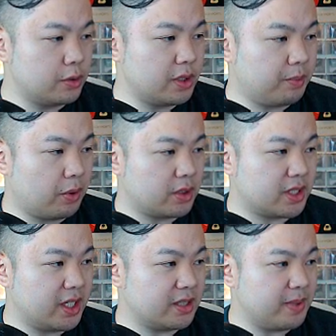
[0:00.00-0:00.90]
the
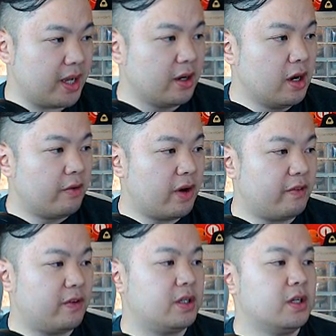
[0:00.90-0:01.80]
Portuguese man,
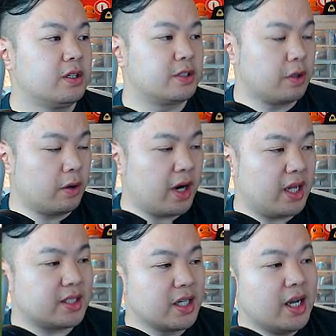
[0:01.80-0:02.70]
Rafa
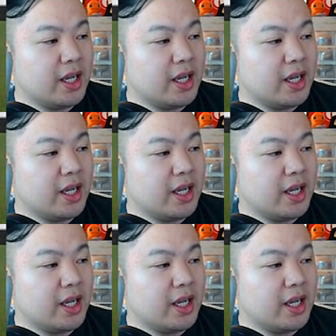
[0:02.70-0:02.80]
Suarez.